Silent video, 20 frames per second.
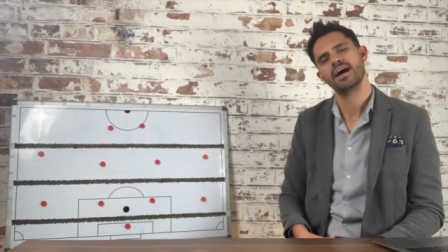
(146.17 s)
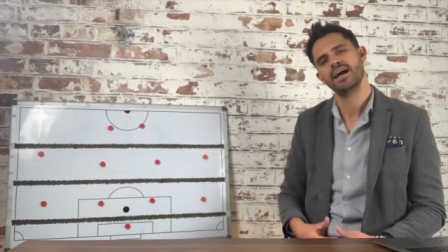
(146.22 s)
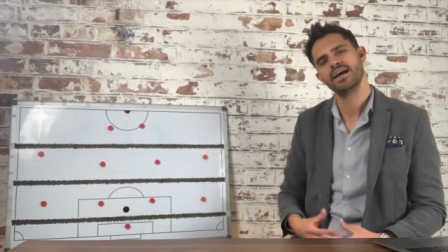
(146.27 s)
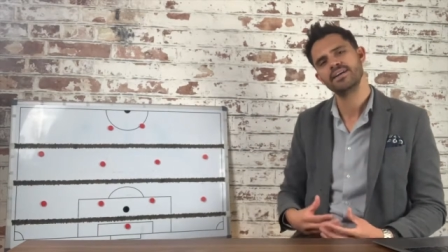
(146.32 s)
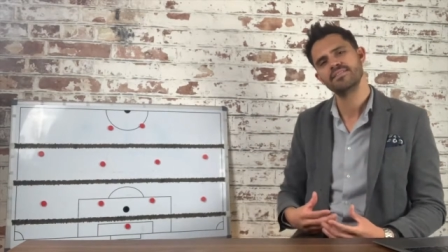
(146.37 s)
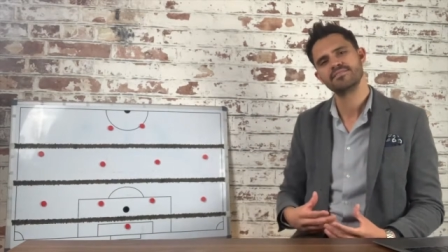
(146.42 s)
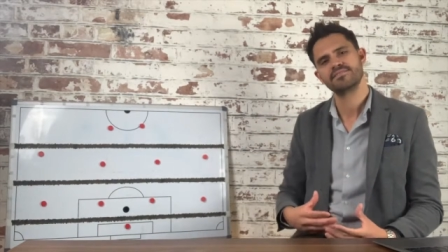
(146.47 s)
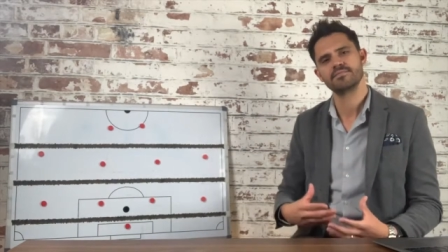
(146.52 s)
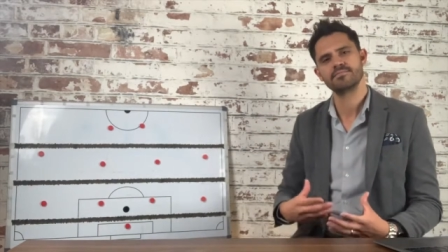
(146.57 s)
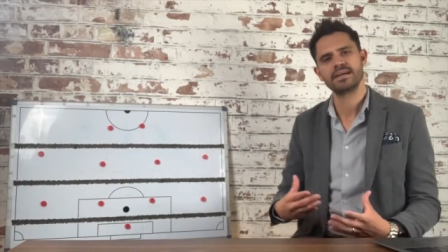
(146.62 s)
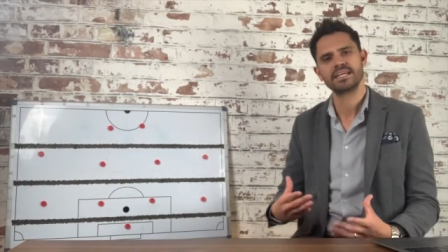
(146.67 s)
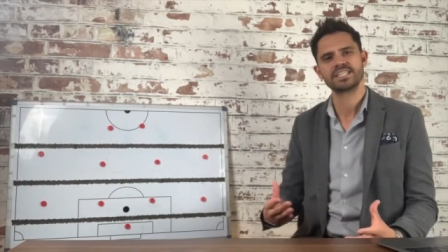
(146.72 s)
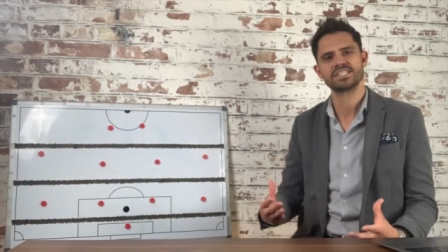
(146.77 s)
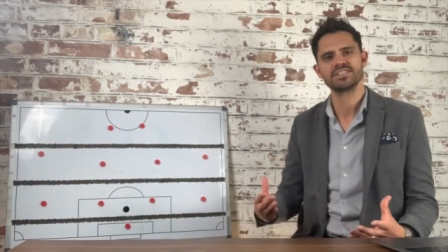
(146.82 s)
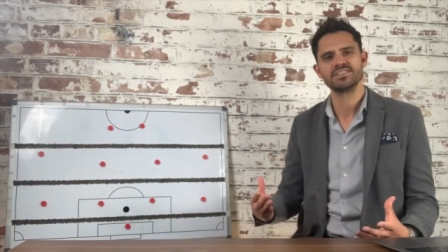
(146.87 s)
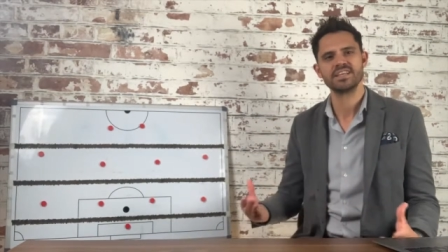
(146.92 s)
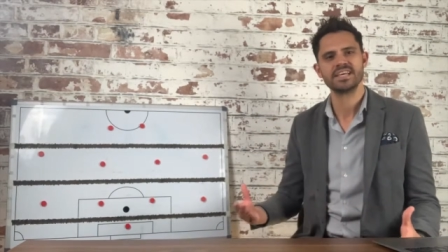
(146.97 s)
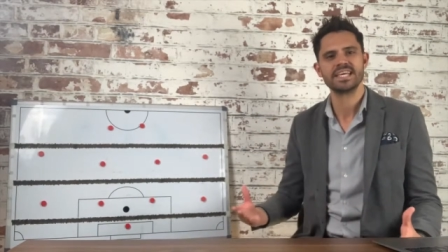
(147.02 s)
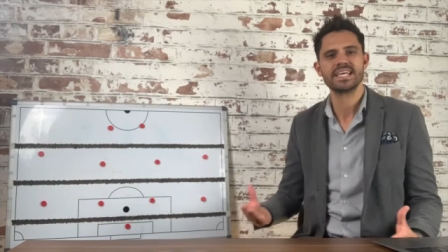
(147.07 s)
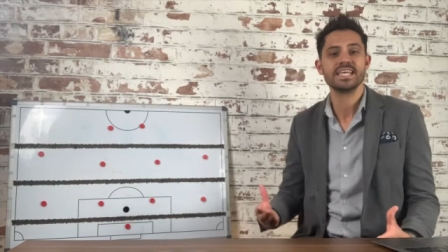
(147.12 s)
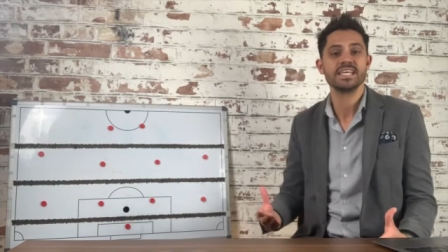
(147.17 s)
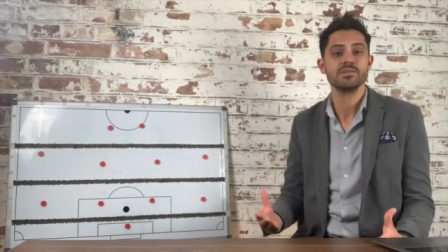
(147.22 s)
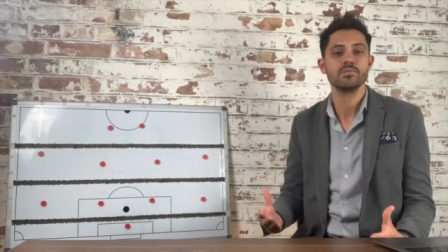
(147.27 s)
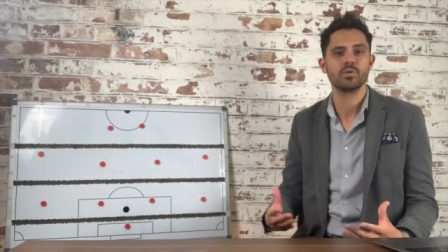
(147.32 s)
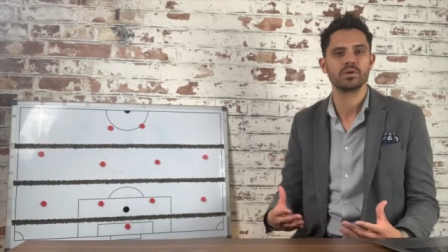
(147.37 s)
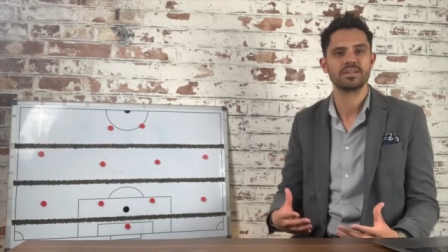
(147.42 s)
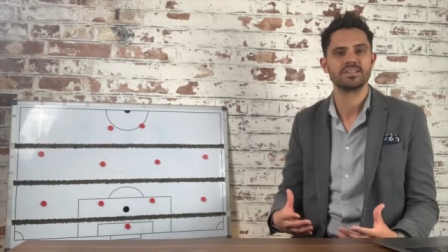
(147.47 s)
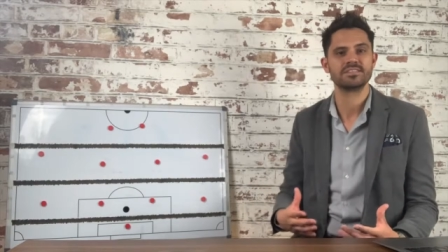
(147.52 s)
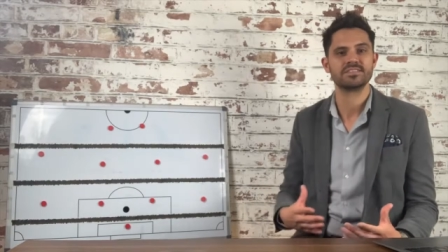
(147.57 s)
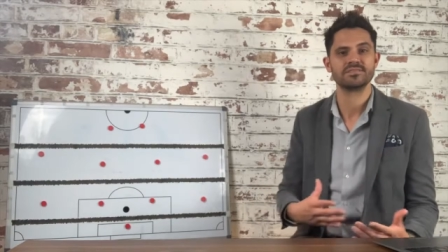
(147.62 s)
information that he
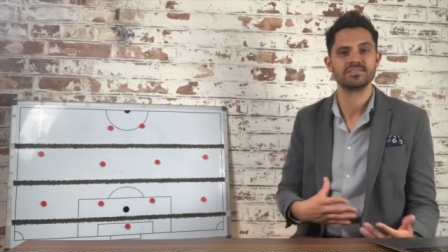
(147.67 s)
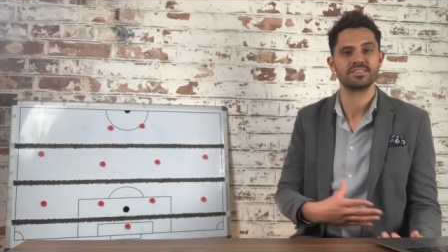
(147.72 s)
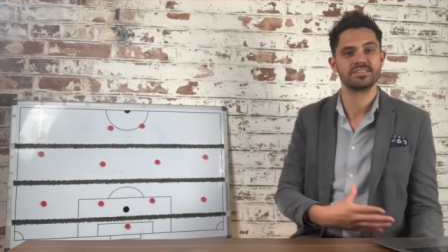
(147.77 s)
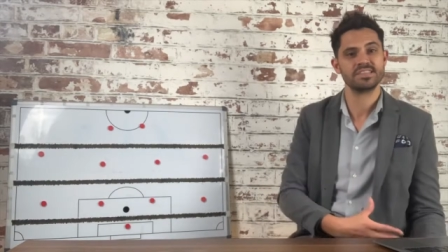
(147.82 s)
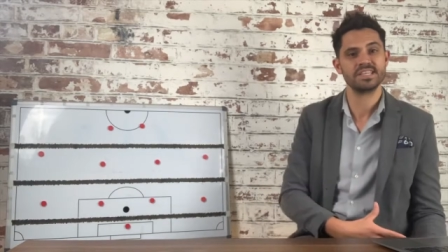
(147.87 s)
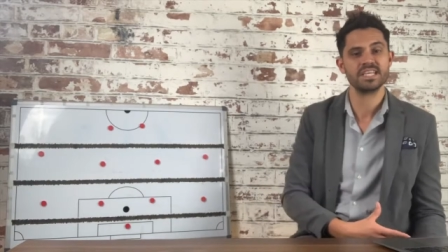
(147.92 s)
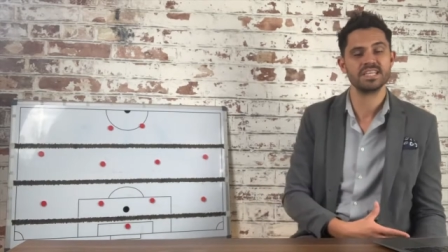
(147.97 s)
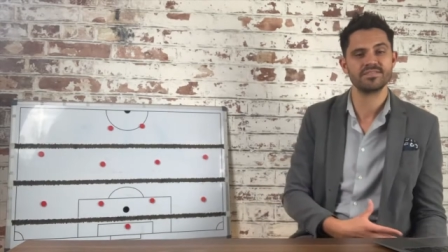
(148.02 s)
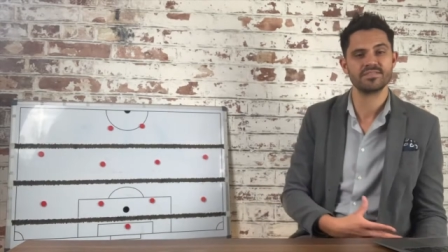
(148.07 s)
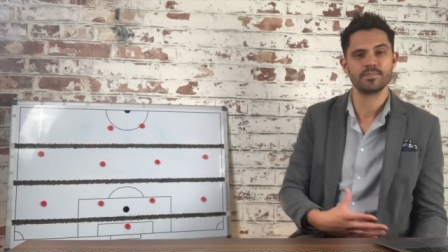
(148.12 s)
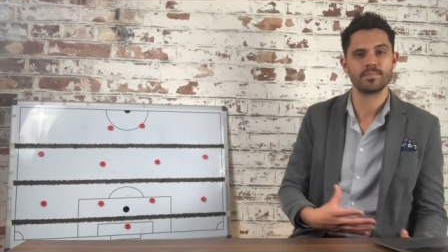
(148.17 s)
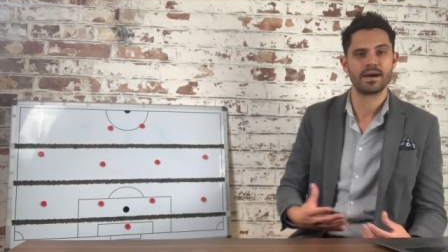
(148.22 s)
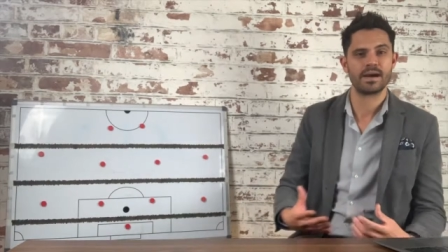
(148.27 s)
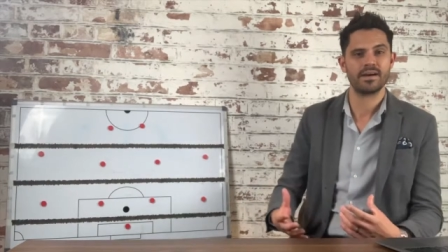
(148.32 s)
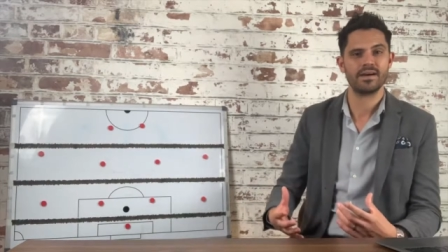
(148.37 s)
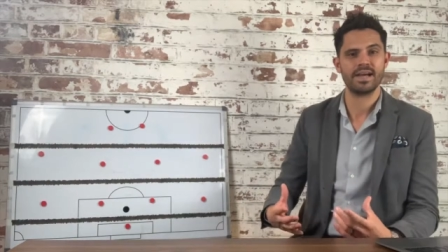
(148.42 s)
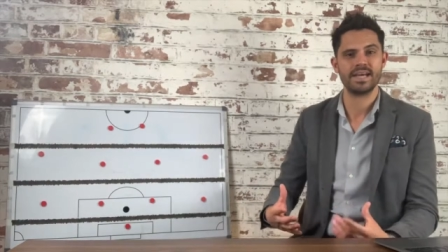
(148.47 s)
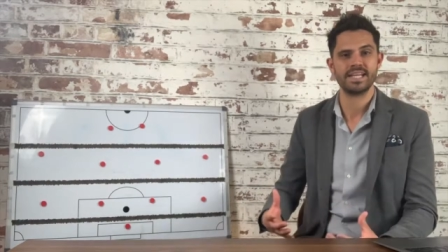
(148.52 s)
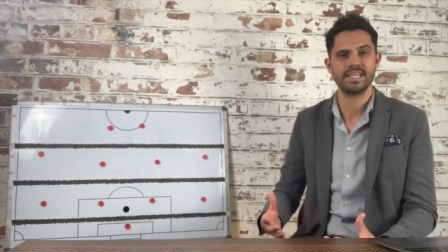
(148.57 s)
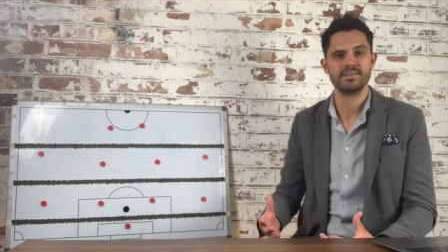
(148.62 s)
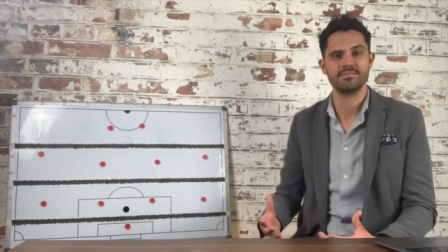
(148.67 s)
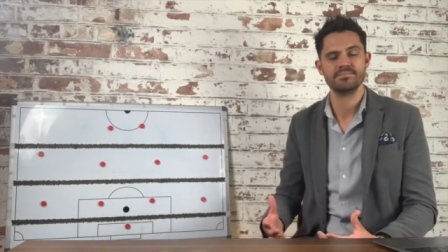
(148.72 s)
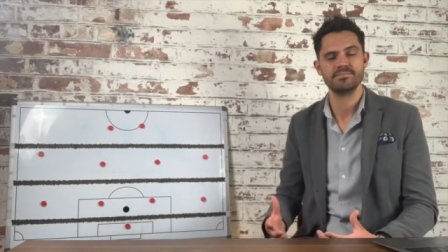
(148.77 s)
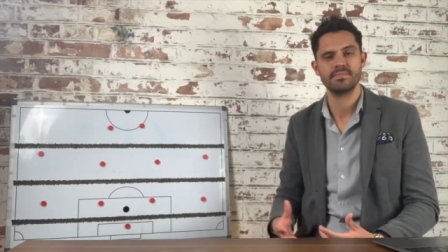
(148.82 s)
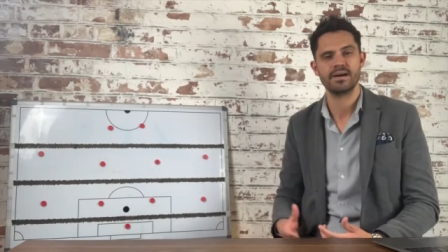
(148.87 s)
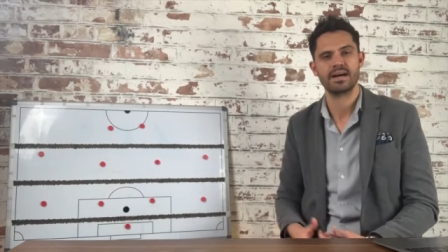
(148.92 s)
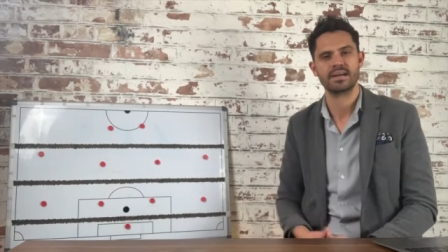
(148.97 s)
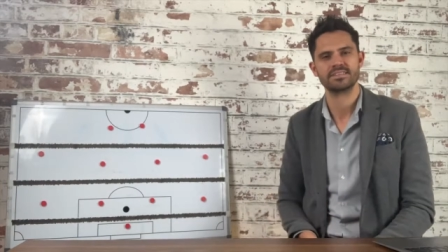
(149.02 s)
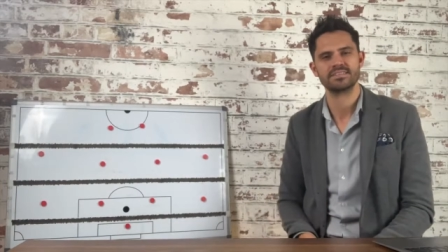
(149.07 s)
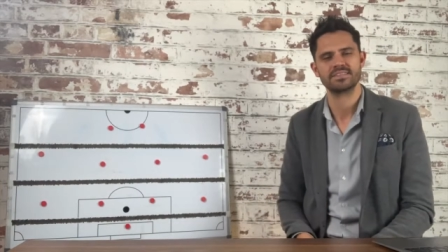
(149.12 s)
wanted to receive about any
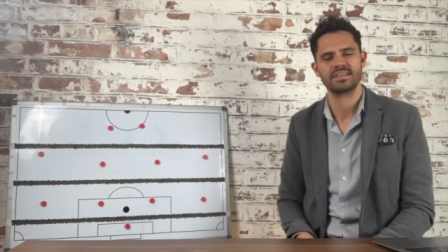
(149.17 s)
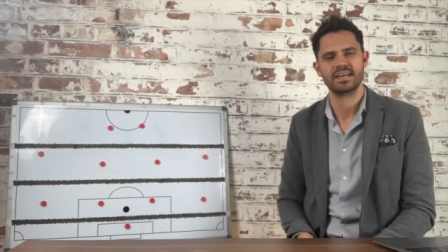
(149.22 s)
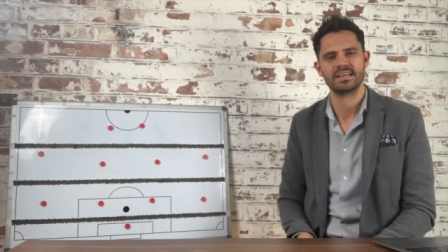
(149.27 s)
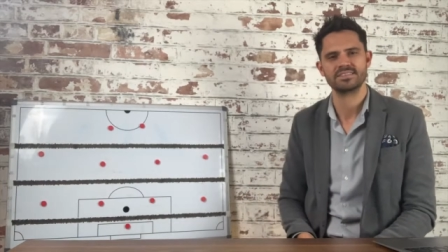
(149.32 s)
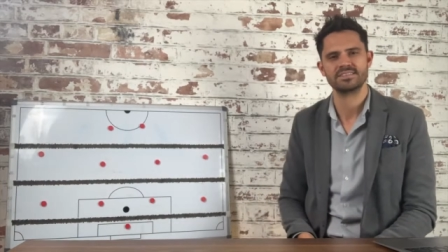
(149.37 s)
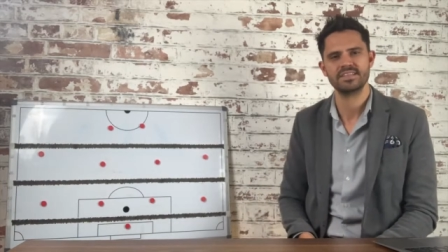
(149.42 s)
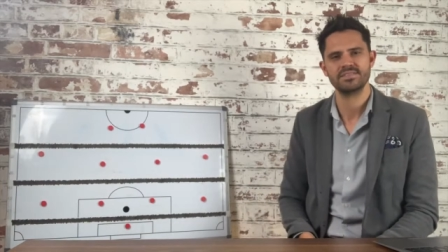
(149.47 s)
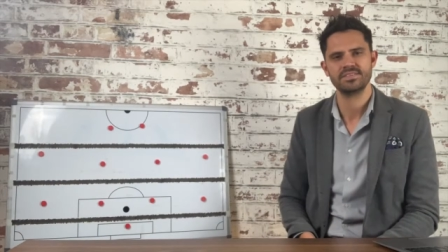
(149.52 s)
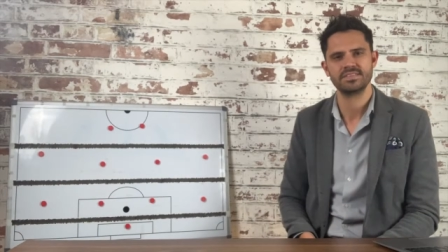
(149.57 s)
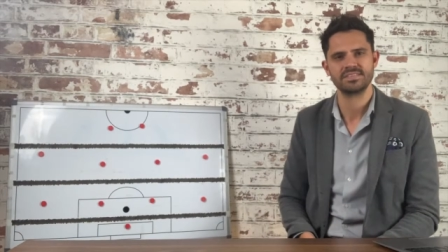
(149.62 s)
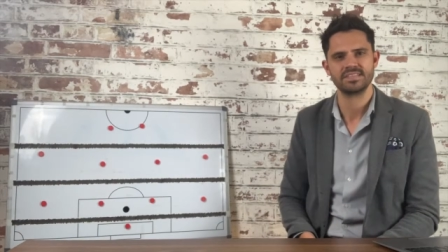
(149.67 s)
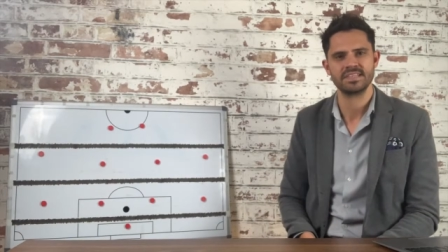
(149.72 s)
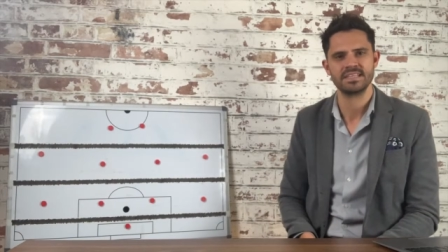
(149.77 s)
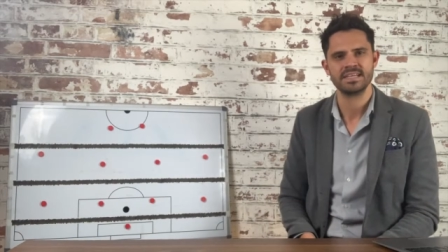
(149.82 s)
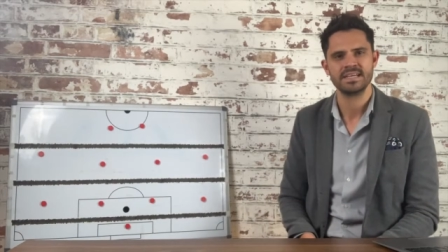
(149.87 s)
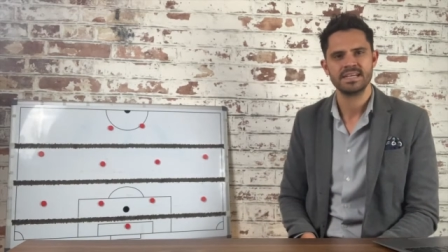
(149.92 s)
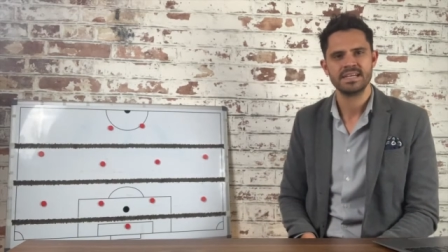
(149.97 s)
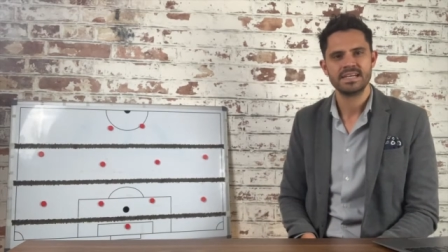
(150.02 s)
marketing activity.